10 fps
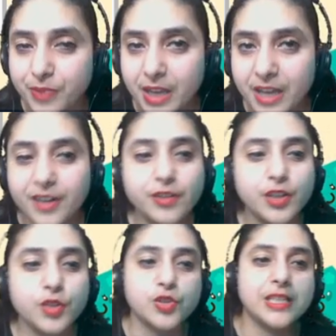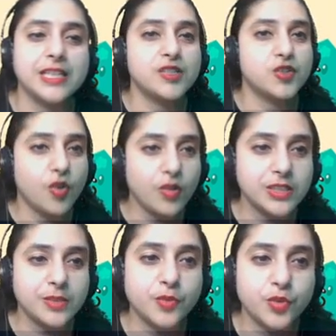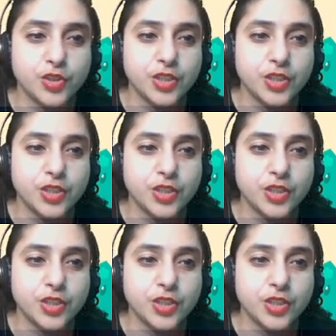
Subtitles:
revolution? Let's solve some question.